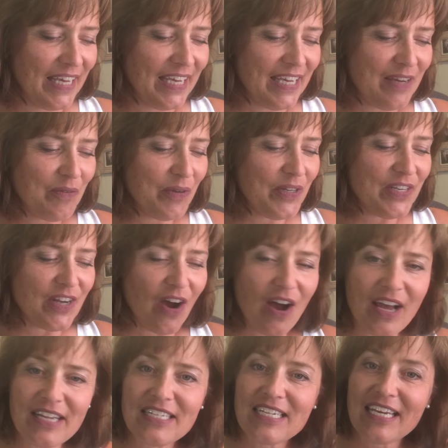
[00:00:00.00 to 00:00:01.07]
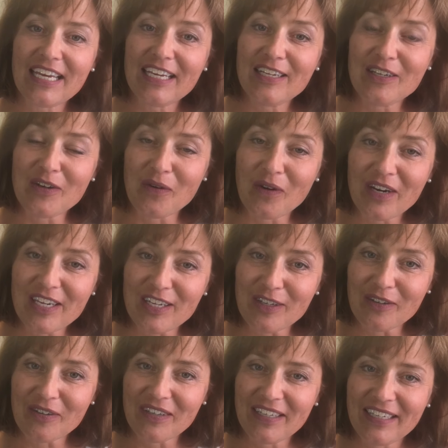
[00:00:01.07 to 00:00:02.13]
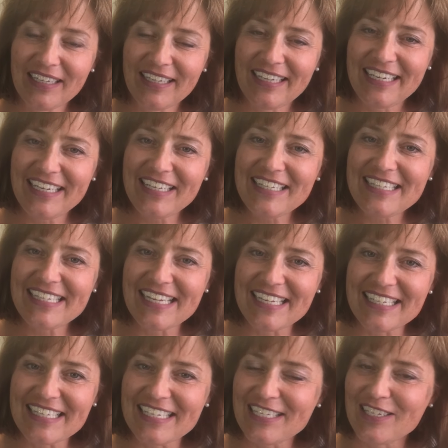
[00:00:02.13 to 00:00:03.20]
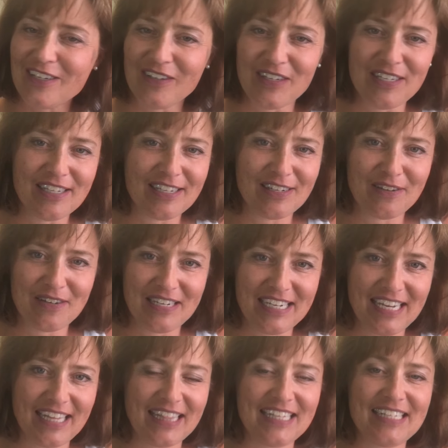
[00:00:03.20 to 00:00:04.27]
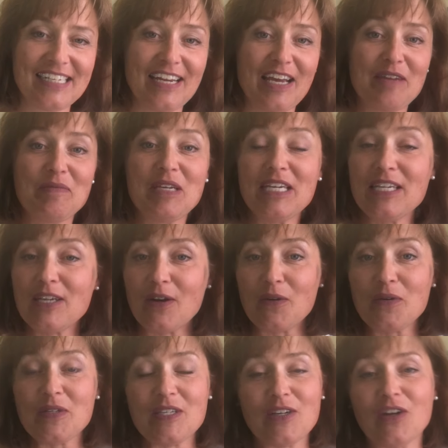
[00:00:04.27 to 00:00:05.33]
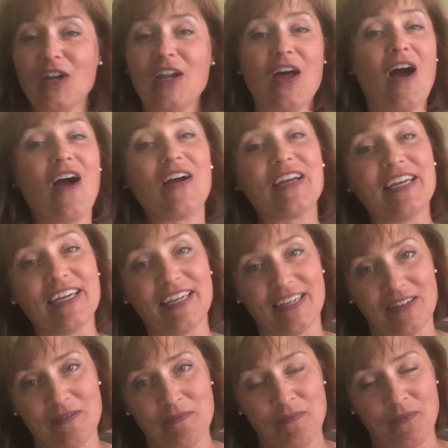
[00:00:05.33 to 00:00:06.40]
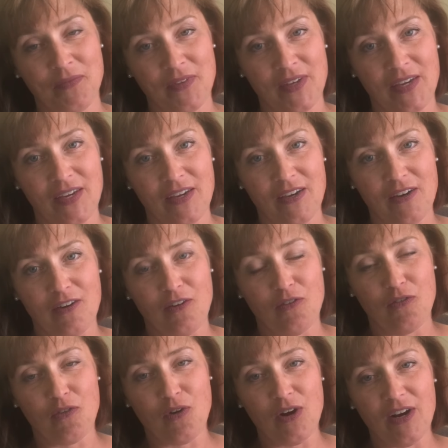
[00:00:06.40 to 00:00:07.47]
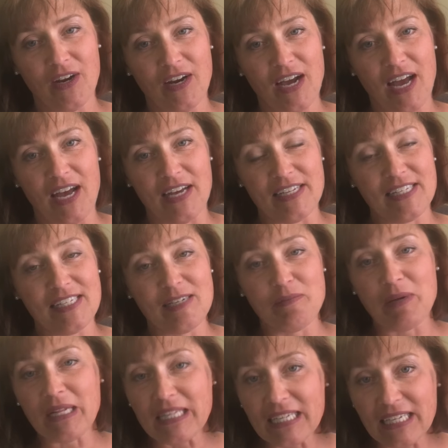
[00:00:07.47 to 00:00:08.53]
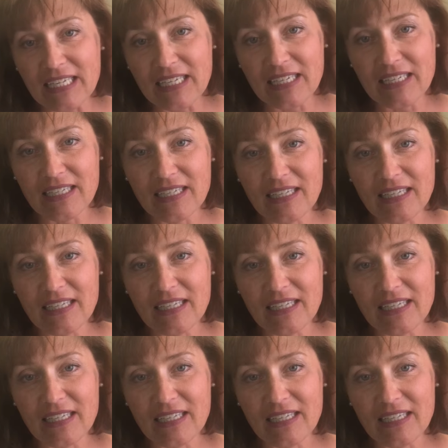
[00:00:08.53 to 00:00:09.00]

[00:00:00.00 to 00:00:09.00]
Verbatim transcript: He will not ignore you. He senses your uncertainty at this time. He knows your longing for uh, stability